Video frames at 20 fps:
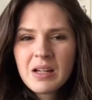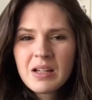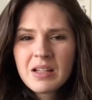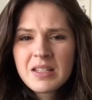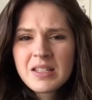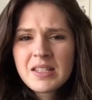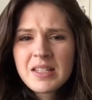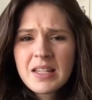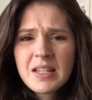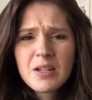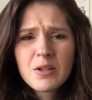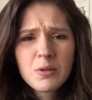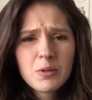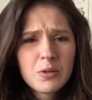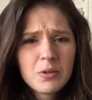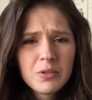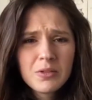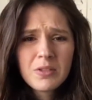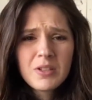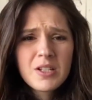
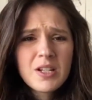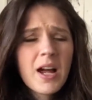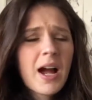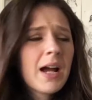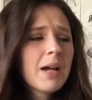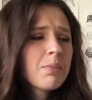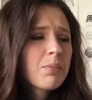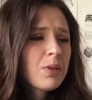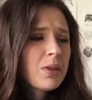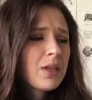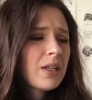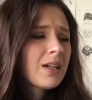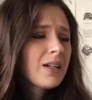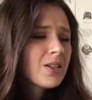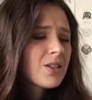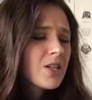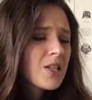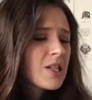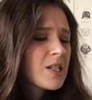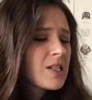sequel type thing
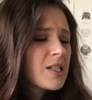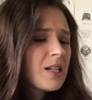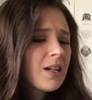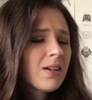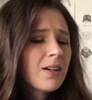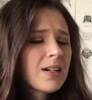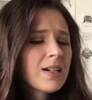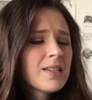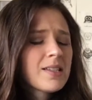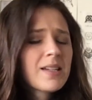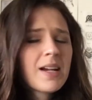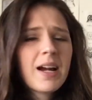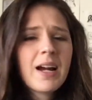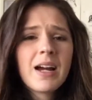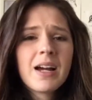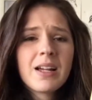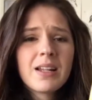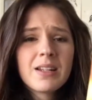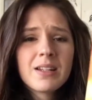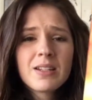to the series,
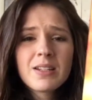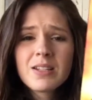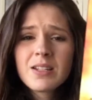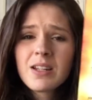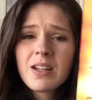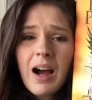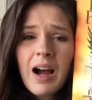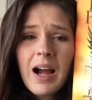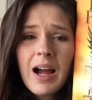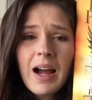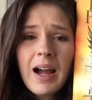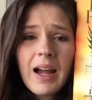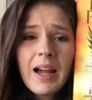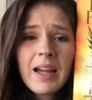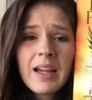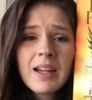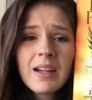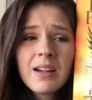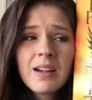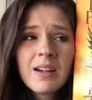and
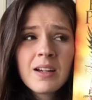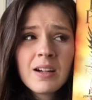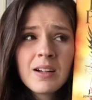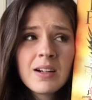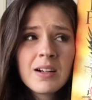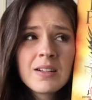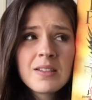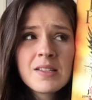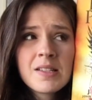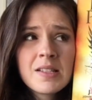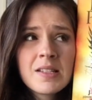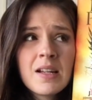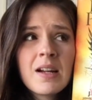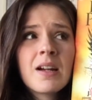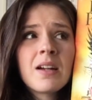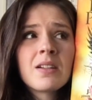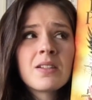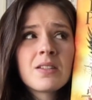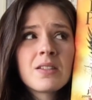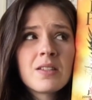I can't
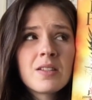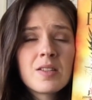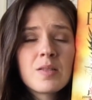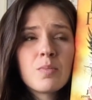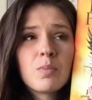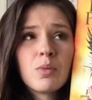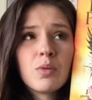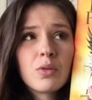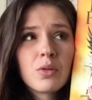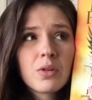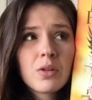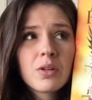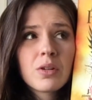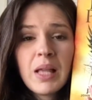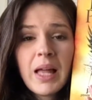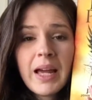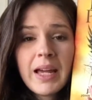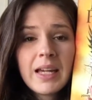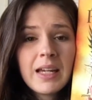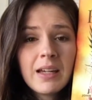stand this book,
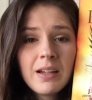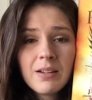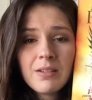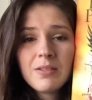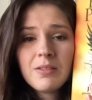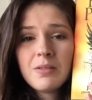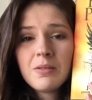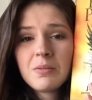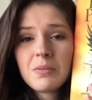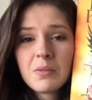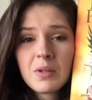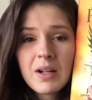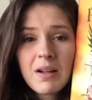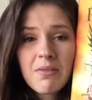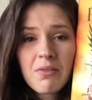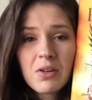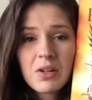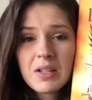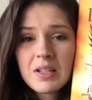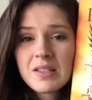play,
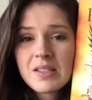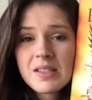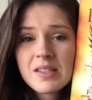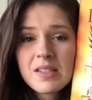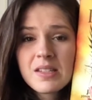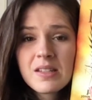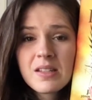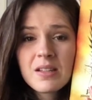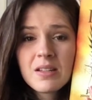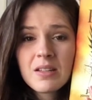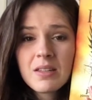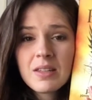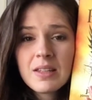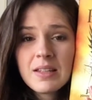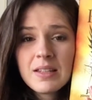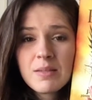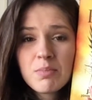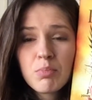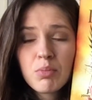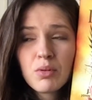whatever it is.
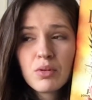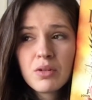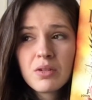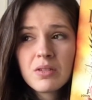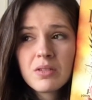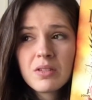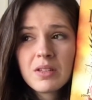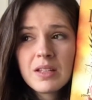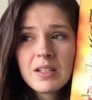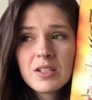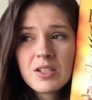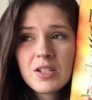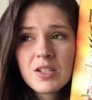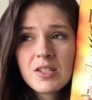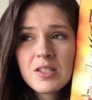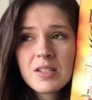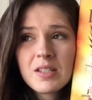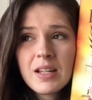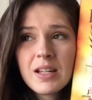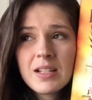This book,
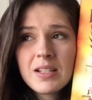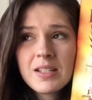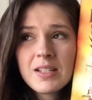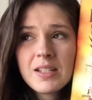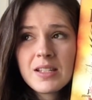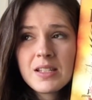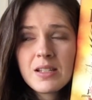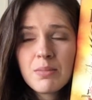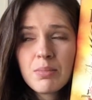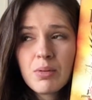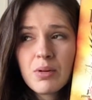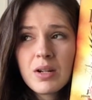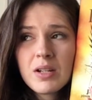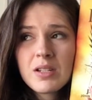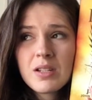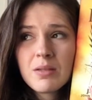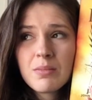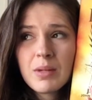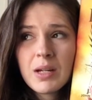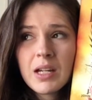it
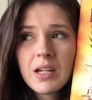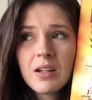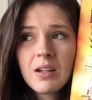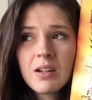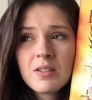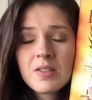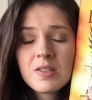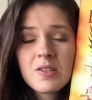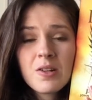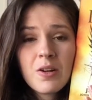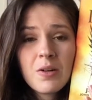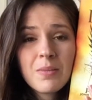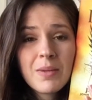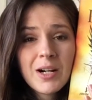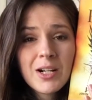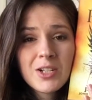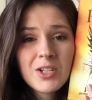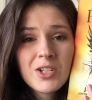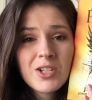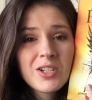disappointed me so
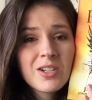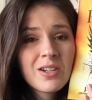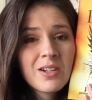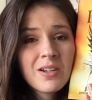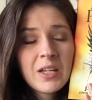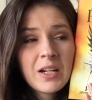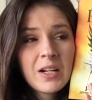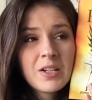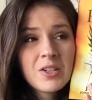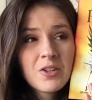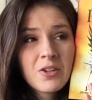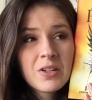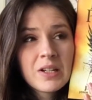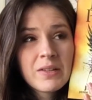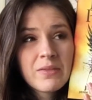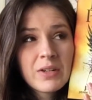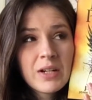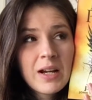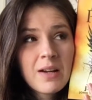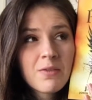much that I don't
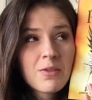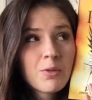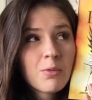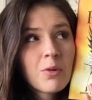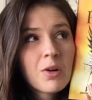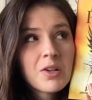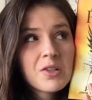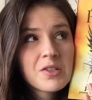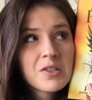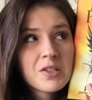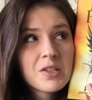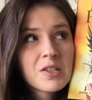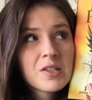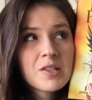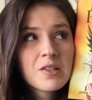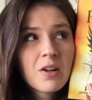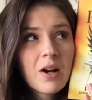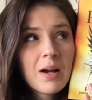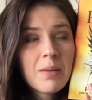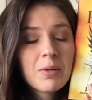even have the words to
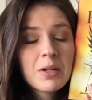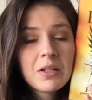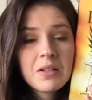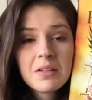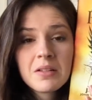describe it.